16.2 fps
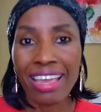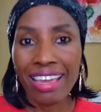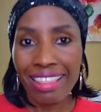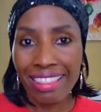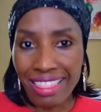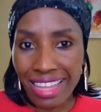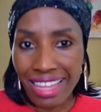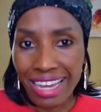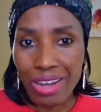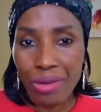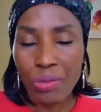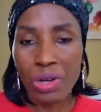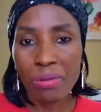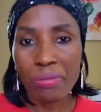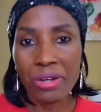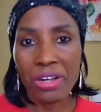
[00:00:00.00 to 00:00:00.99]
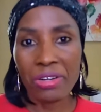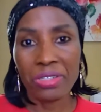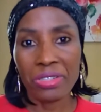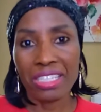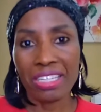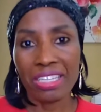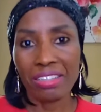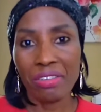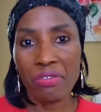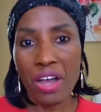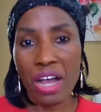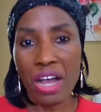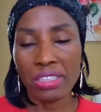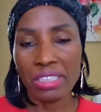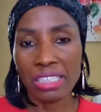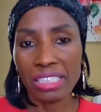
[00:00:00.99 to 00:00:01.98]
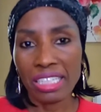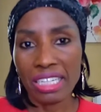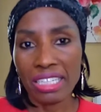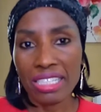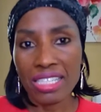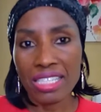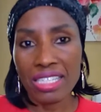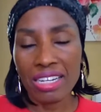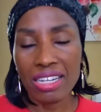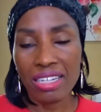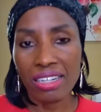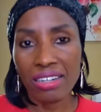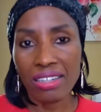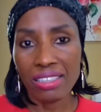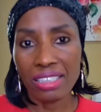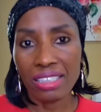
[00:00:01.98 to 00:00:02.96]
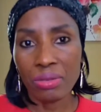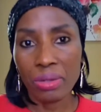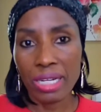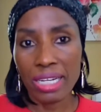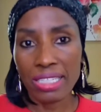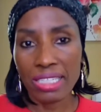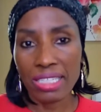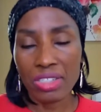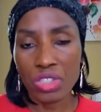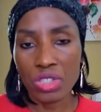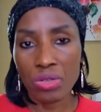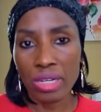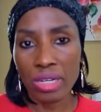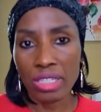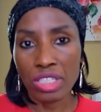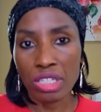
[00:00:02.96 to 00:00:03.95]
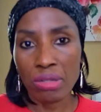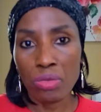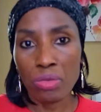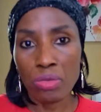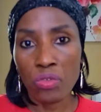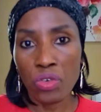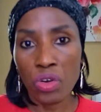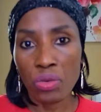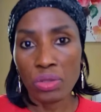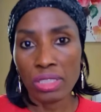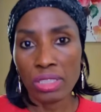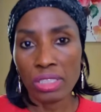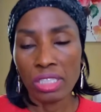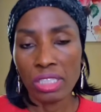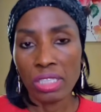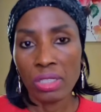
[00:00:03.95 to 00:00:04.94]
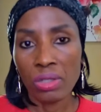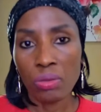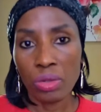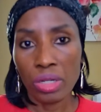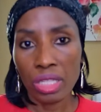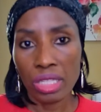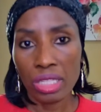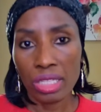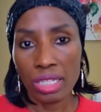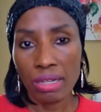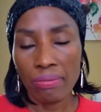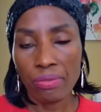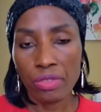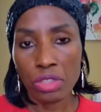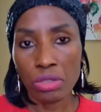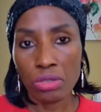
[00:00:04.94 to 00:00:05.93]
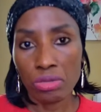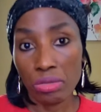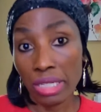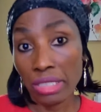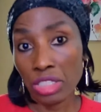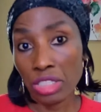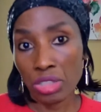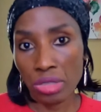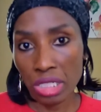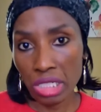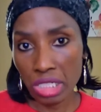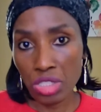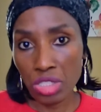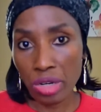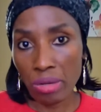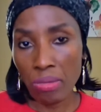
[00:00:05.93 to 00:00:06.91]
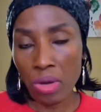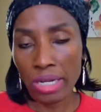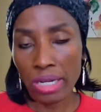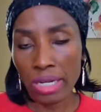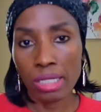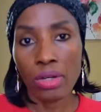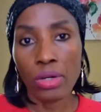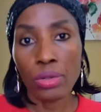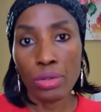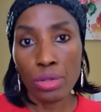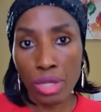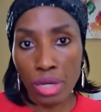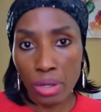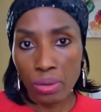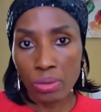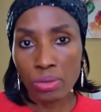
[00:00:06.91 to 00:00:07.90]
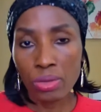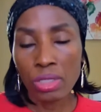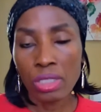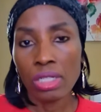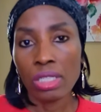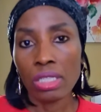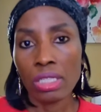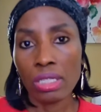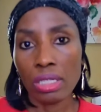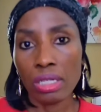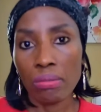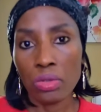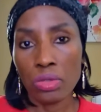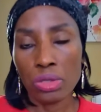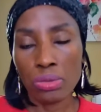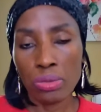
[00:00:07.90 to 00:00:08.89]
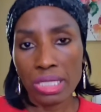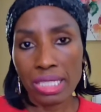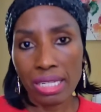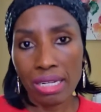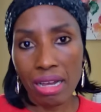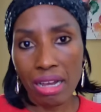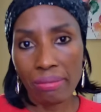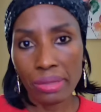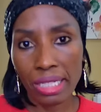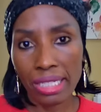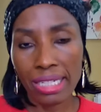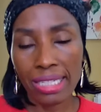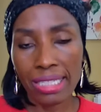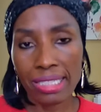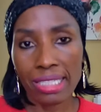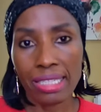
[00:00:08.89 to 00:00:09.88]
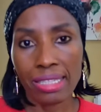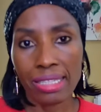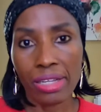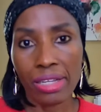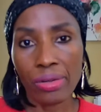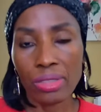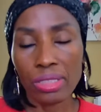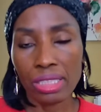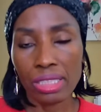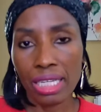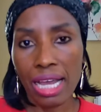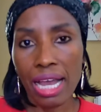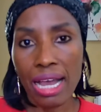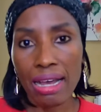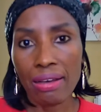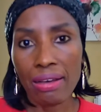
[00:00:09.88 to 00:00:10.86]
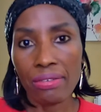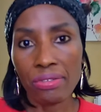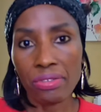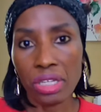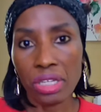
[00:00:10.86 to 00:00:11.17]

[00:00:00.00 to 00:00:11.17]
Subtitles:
that Walmart recently filed against Kanye West in trying to move forward with registering his trademark. Although the most recent update is that they currently have,